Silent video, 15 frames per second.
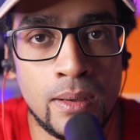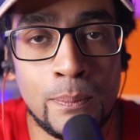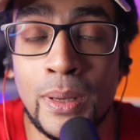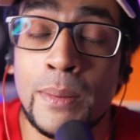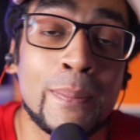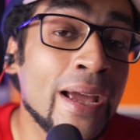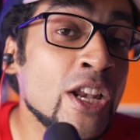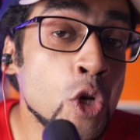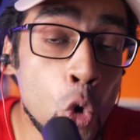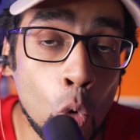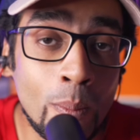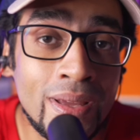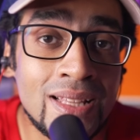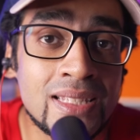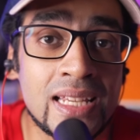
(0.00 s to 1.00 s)
But by no
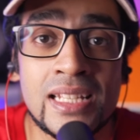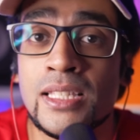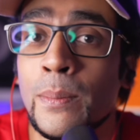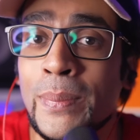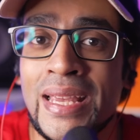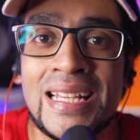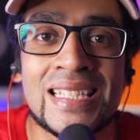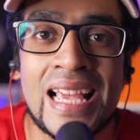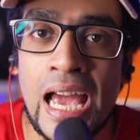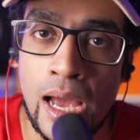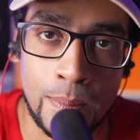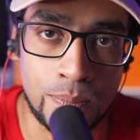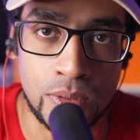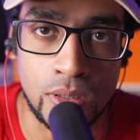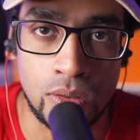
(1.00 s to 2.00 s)
means is the bass
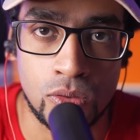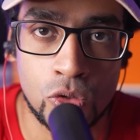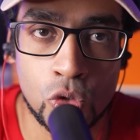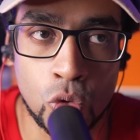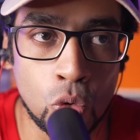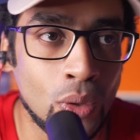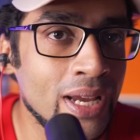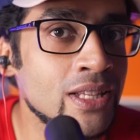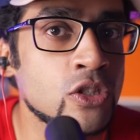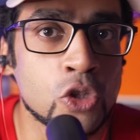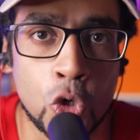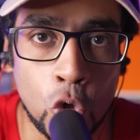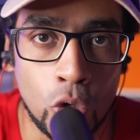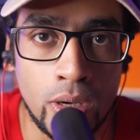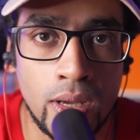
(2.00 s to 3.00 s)
absent, so it's
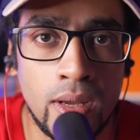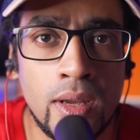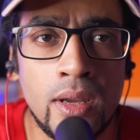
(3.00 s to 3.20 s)
good.